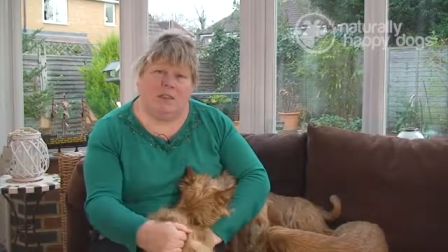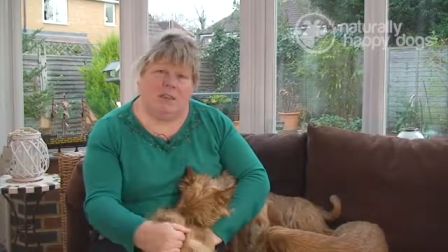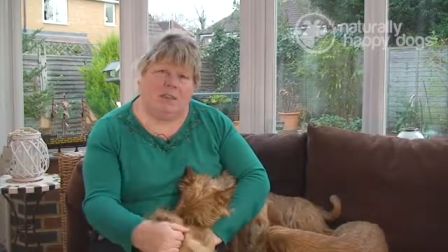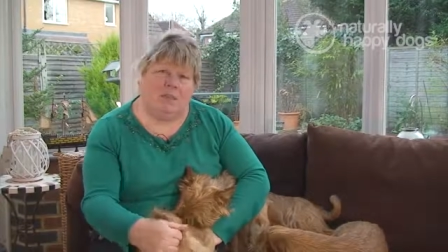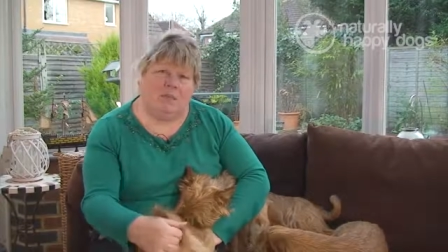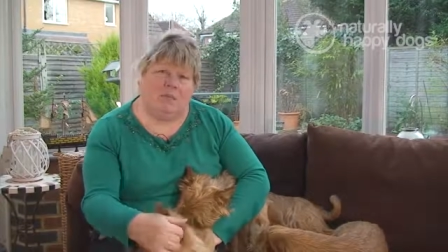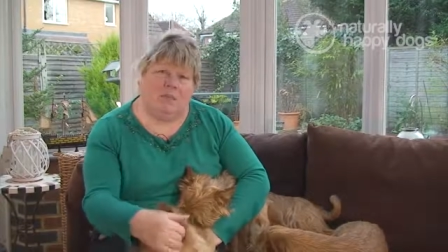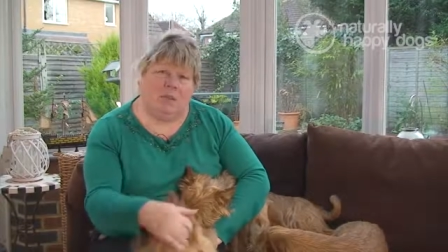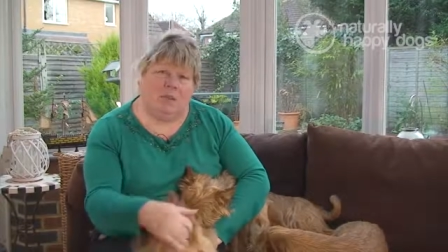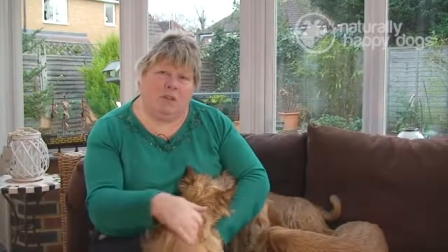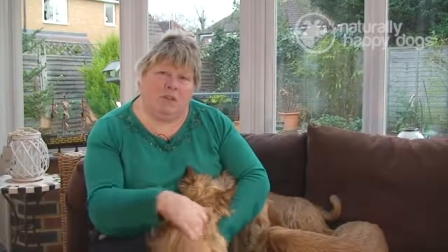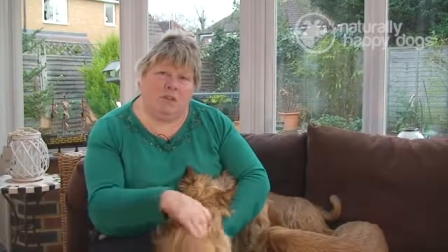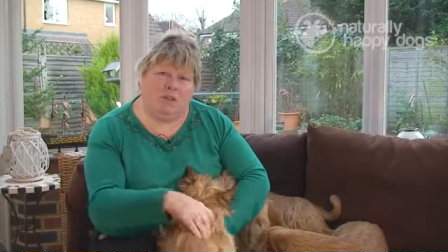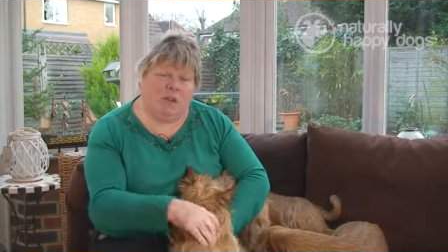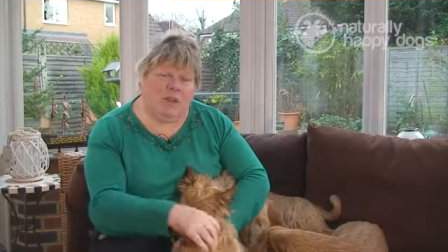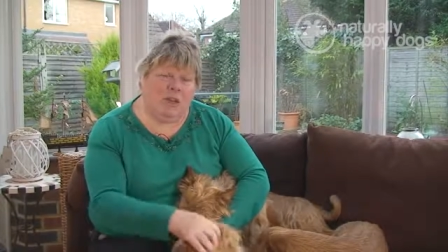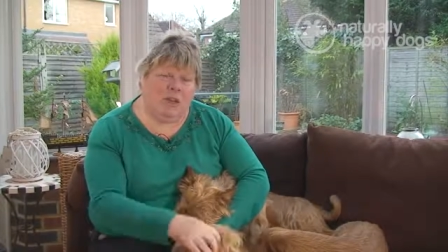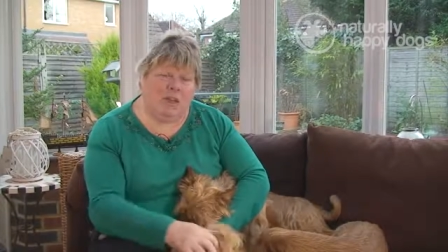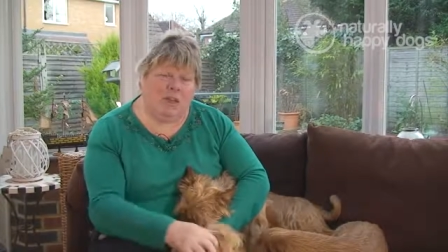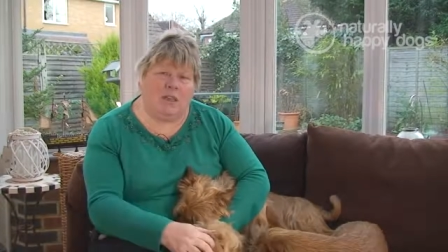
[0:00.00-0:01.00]
When you're
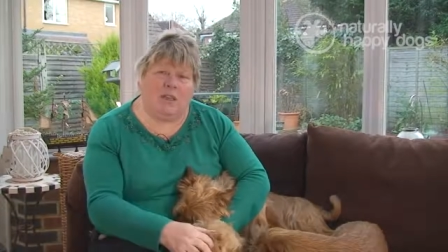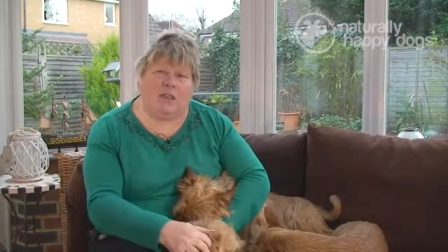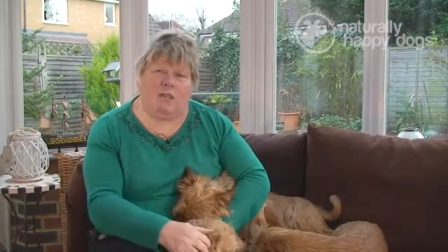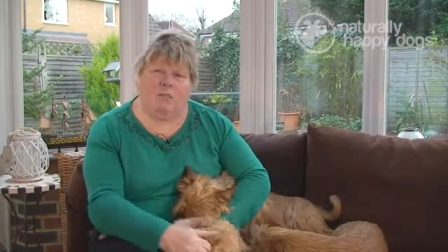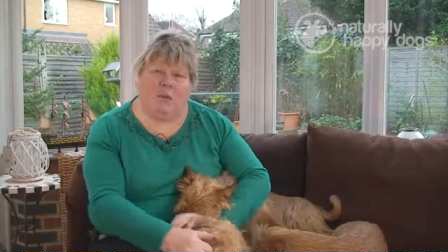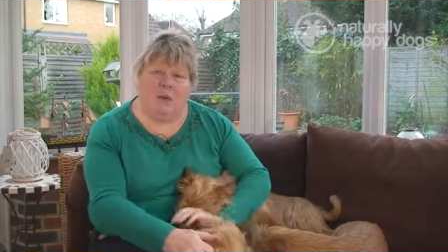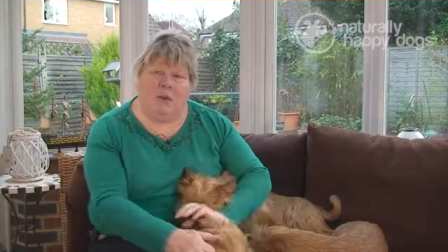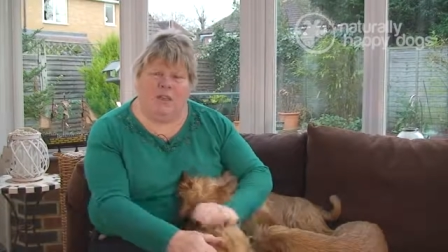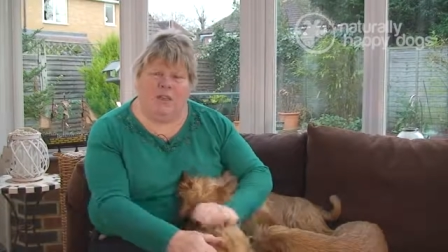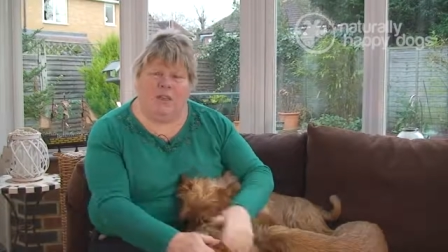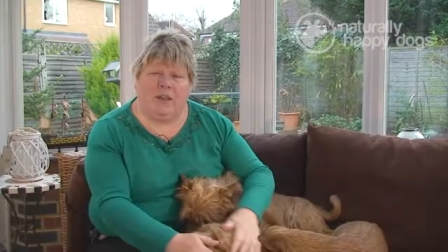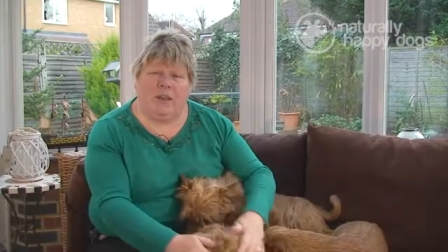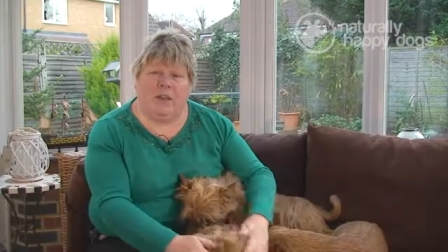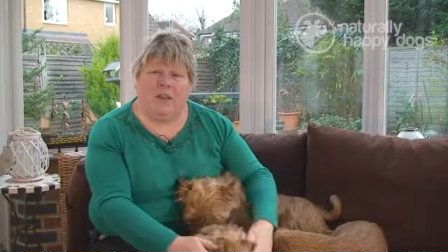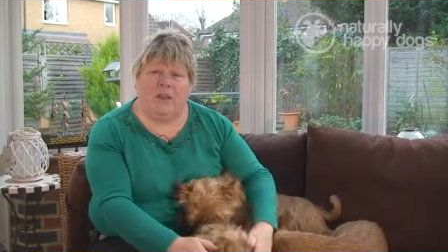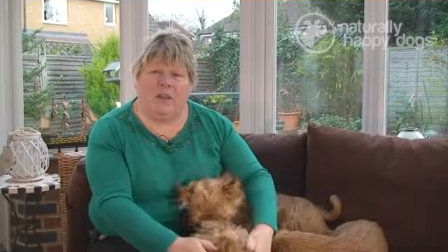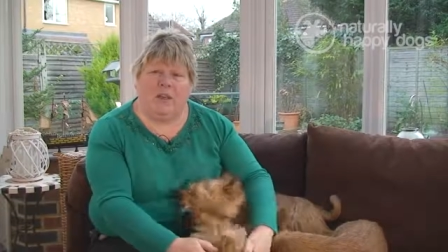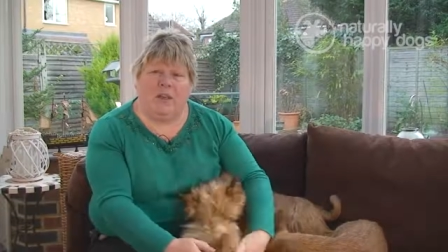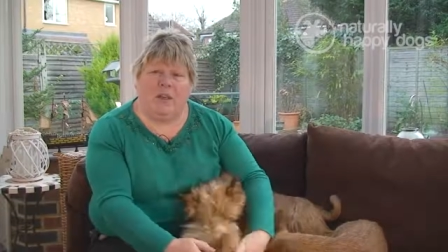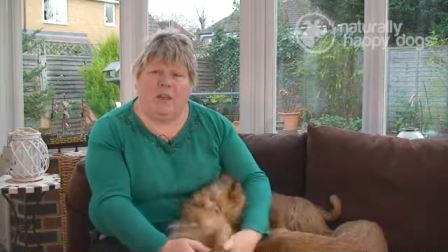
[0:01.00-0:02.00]
training them, I
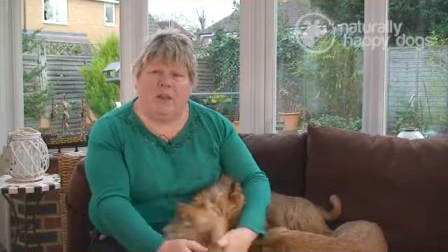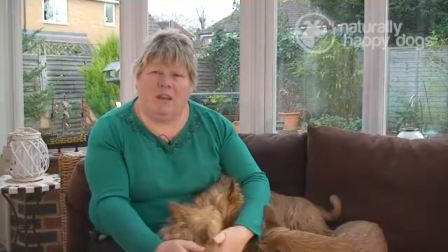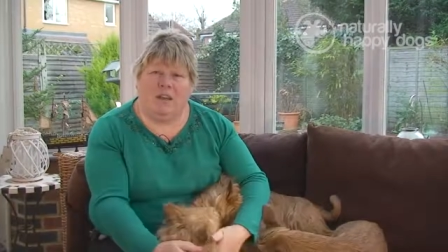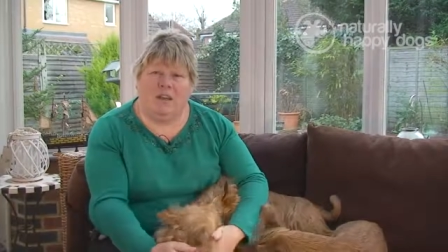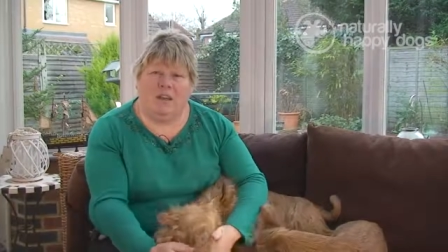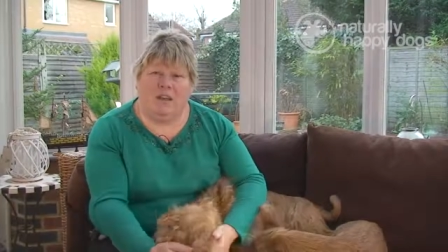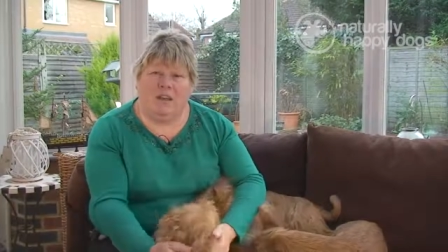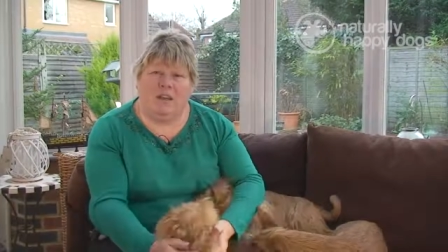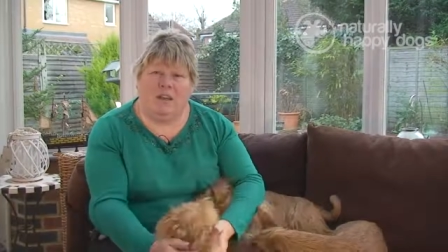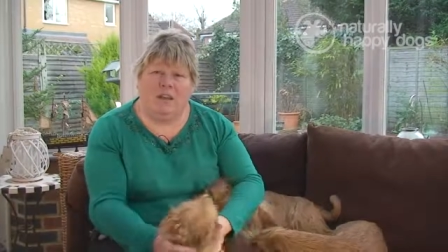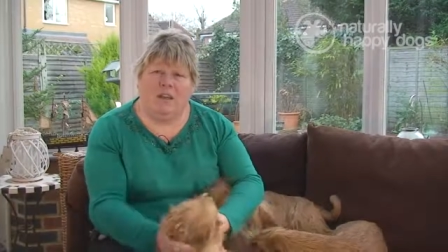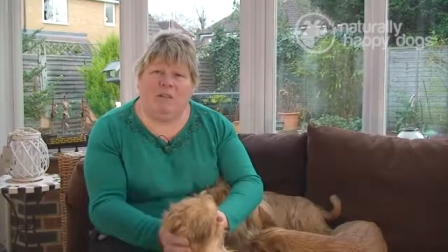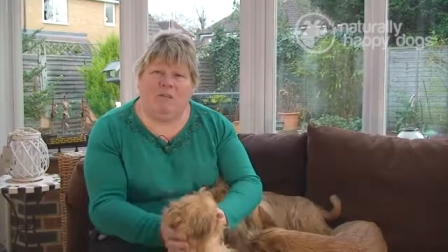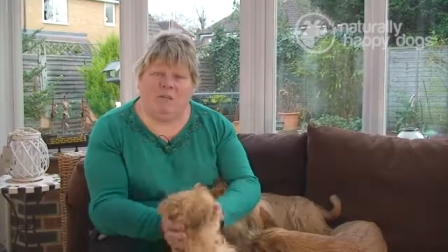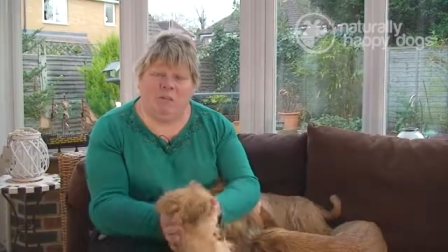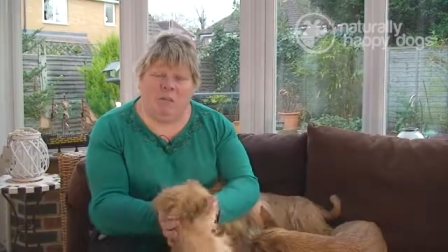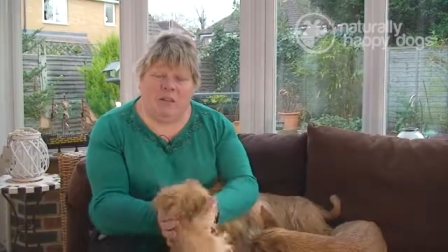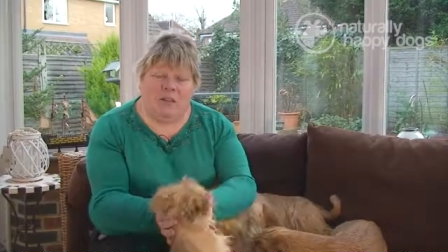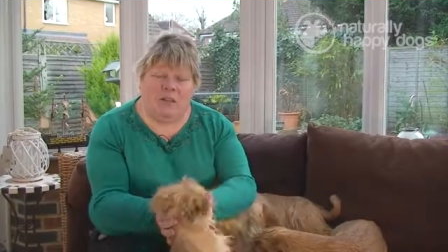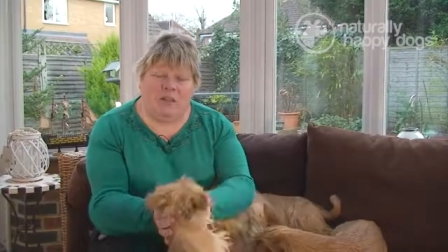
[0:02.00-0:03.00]
think that they'll
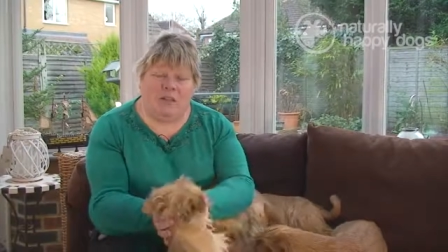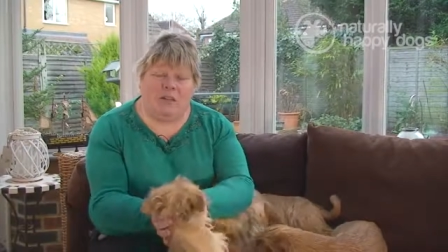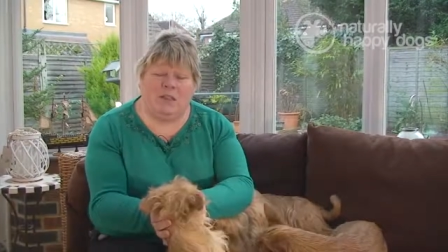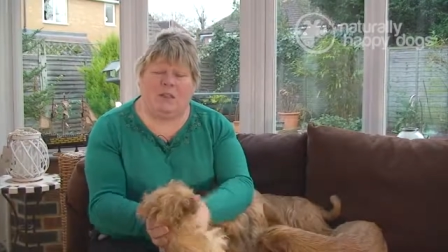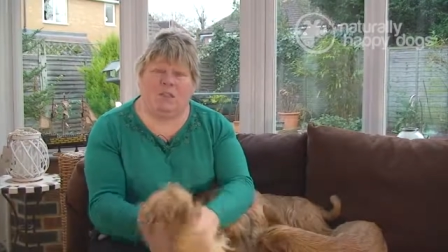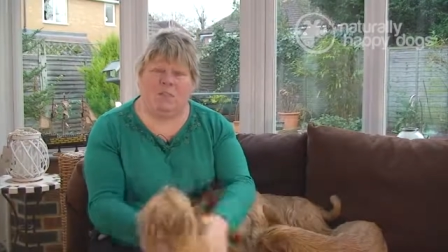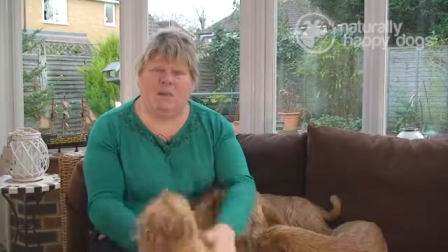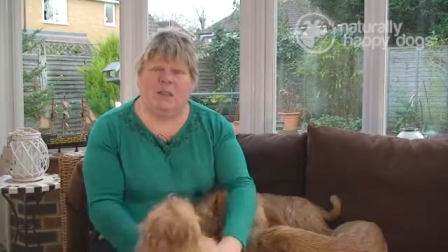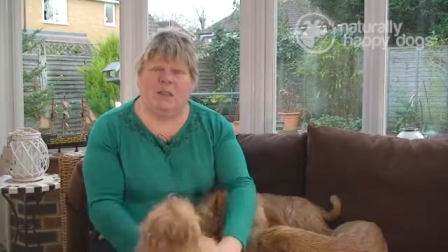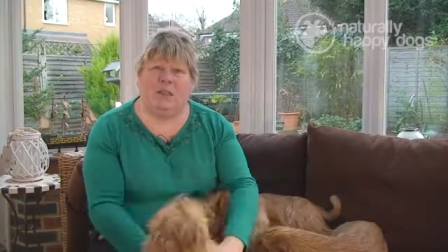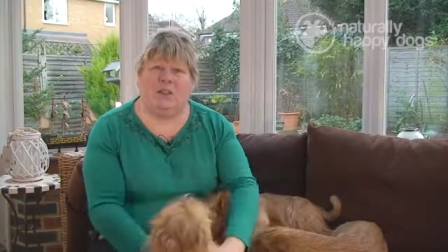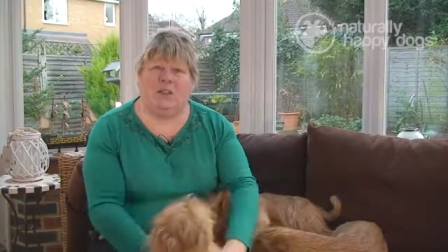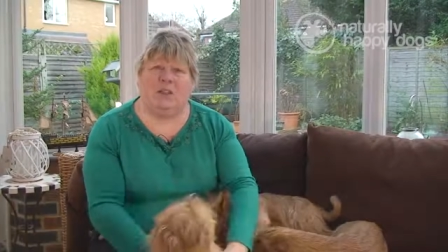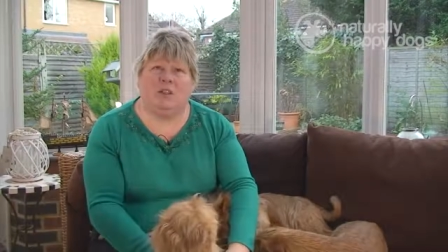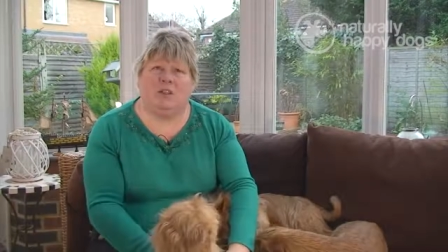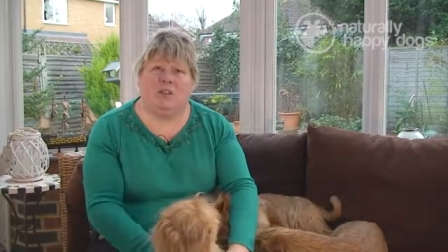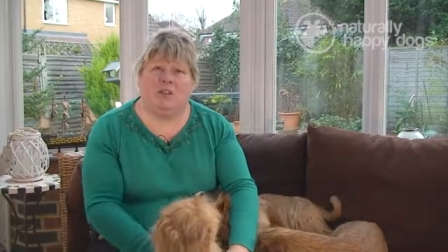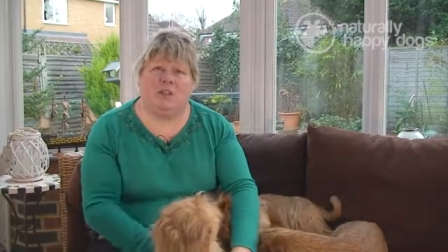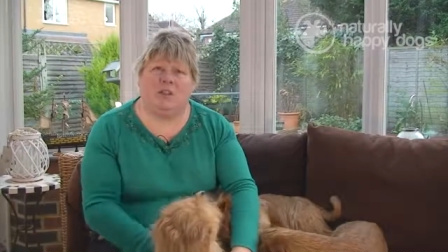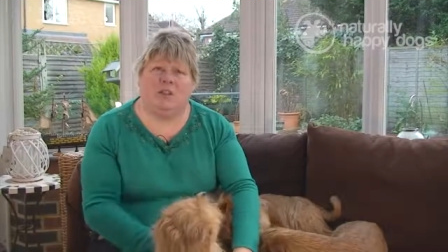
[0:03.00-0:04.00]
do anything to please you.